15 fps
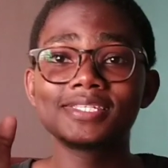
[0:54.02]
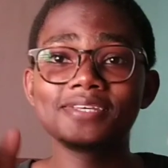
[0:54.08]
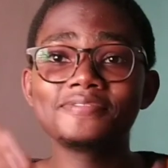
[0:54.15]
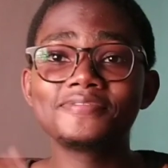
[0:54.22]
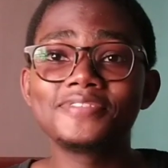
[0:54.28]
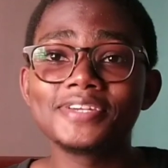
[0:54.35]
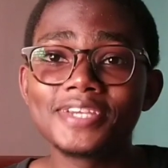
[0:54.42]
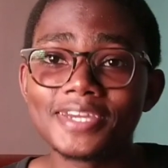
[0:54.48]

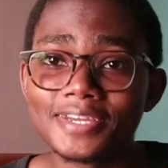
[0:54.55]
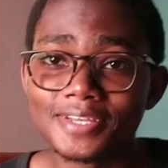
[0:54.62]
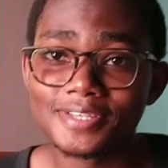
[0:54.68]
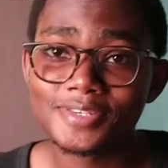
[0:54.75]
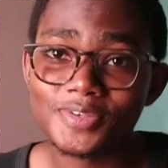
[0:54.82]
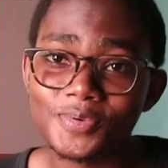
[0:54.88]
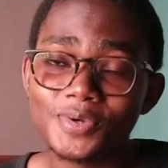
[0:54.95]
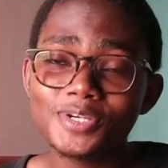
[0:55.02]
save the day.
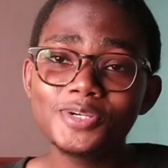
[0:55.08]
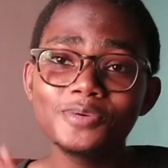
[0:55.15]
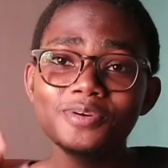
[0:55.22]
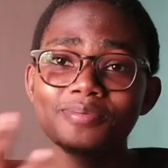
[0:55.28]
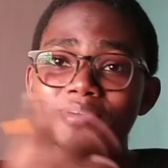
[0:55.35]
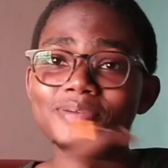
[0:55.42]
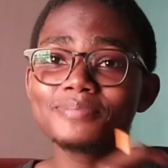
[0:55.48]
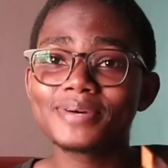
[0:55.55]
So what do
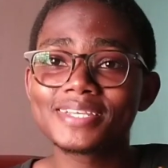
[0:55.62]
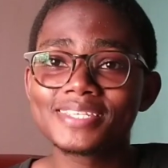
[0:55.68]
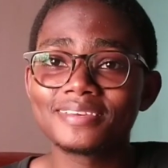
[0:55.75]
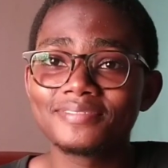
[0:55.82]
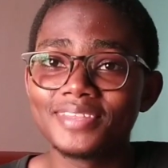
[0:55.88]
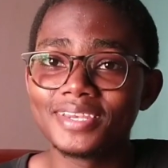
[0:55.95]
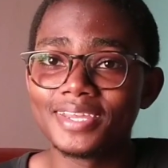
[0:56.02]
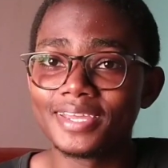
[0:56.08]
we mean by
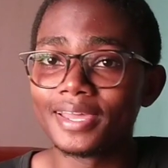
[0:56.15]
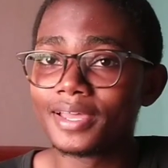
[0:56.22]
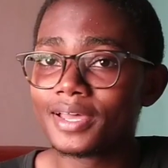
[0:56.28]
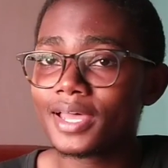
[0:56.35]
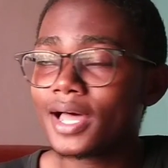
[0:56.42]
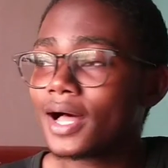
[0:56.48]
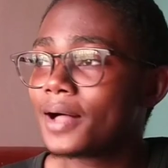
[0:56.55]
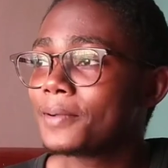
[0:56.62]
save the day?
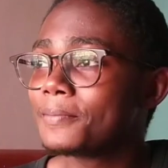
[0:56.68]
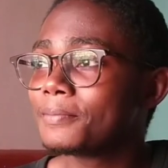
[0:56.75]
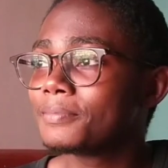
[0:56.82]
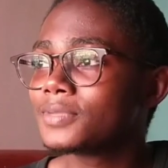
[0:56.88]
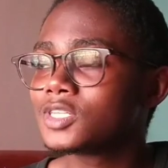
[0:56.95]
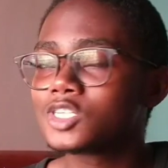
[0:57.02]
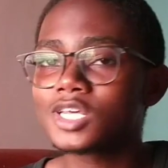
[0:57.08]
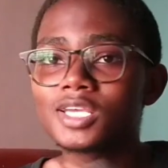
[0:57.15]

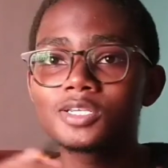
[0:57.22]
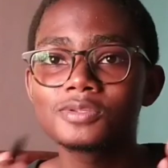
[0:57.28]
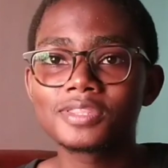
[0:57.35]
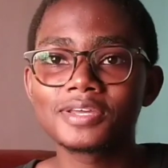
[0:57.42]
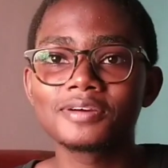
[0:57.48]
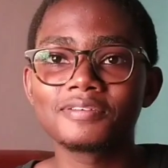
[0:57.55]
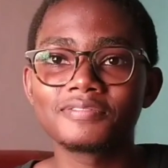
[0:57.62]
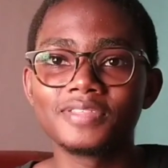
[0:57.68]
Um, try to
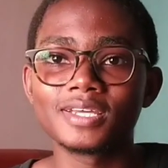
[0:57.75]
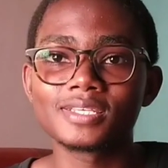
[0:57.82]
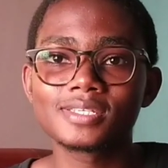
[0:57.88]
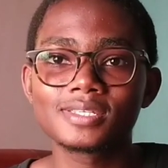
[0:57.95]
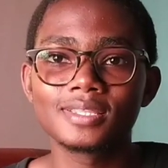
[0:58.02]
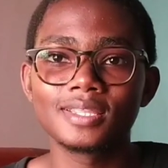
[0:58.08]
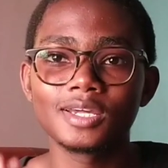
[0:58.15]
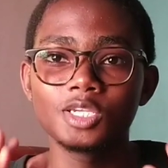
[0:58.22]
think of
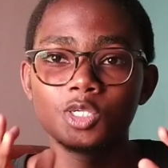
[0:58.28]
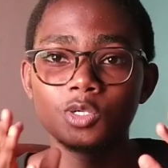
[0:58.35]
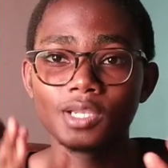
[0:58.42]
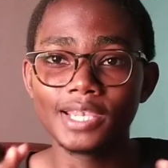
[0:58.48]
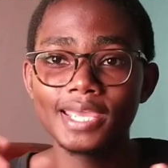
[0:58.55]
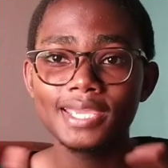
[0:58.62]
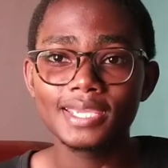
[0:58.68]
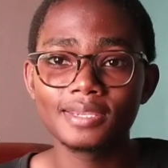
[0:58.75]
this, that you're
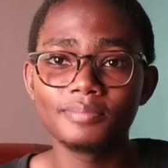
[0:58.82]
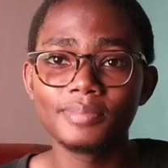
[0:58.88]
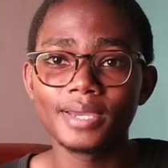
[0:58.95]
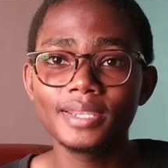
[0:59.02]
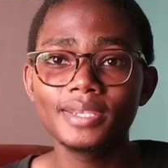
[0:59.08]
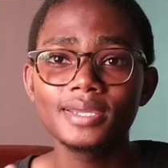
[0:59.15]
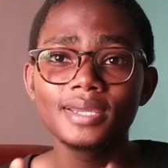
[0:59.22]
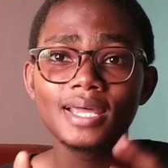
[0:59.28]
laying in
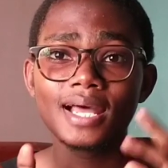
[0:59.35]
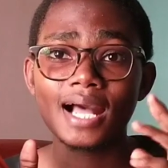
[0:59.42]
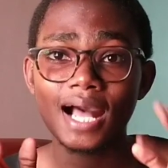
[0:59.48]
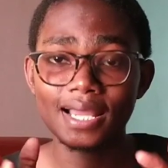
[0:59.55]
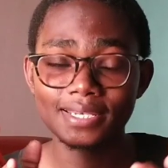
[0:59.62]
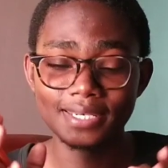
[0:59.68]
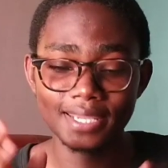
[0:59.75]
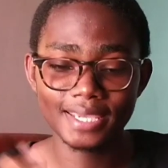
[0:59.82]
bed
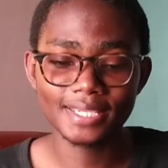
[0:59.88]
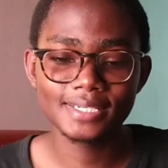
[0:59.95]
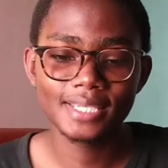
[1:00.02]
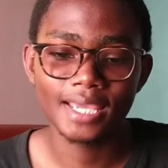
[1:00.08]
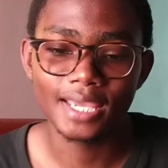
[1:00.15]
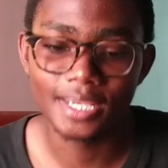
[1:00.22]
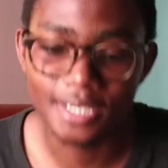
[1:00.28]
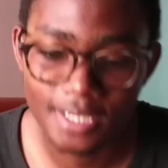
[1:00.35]
at night
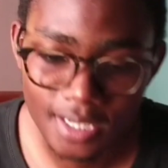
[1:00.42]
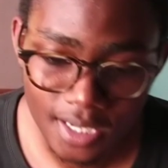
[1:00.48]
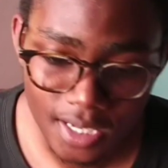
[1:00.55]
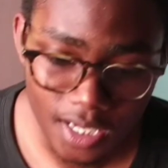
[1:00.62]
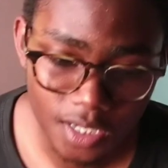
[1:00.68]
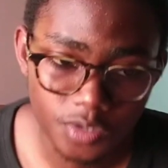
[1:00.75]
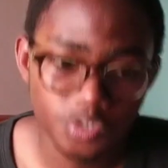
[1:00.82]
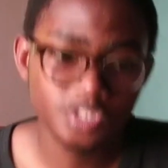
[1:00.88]
and
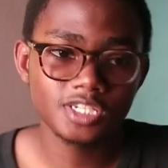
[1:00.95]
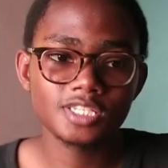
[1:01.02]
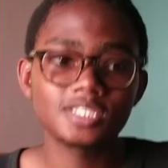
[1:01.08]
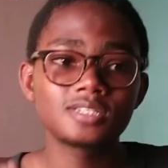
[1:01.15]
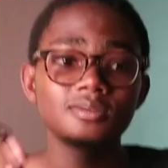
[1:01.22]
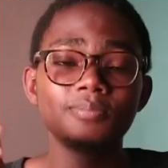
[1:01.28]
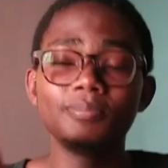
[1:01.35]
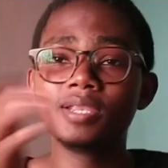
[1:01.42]
you're
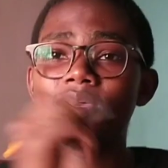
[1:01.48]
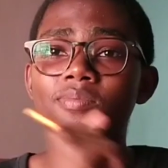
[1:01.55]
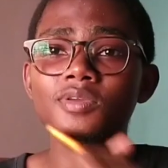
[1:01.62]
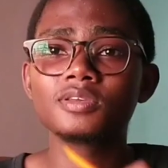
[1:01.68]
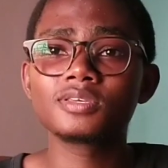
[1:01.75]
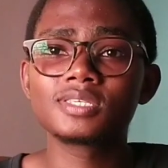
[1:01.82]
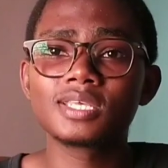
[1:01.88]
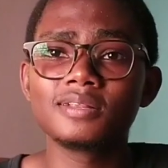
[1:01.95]
just
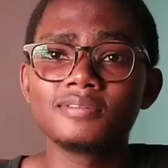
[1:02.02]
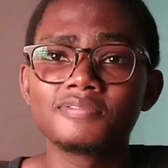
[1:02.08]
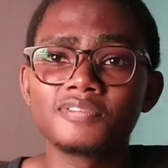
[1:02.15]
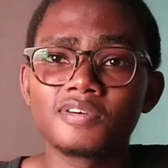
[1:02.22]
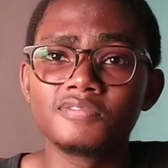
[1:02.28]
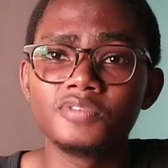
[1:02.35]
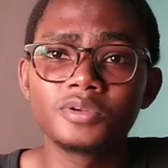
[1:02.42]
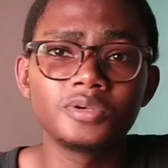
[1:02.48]
blaming yourself
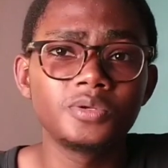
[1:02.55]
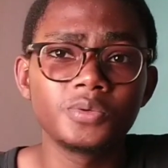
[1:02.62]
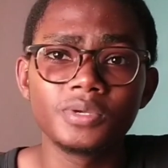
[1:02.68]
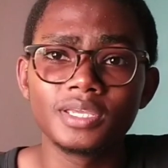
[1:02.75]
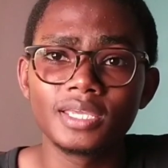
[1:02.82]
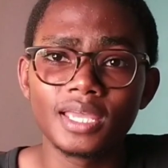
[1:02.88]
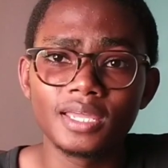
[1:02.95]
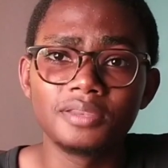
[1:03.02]
of not
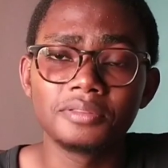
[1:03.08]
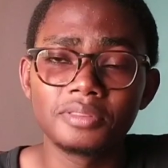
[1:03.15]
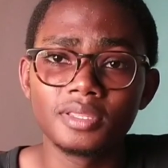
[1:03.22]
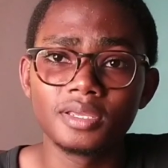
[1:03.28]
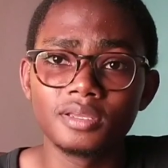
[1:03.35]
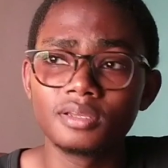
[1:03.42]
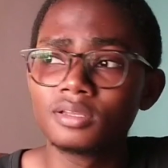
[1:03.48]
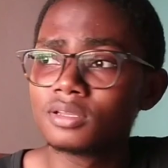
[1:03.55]
doing
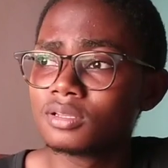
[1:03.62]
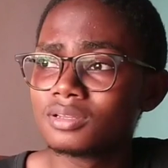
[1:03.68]
anything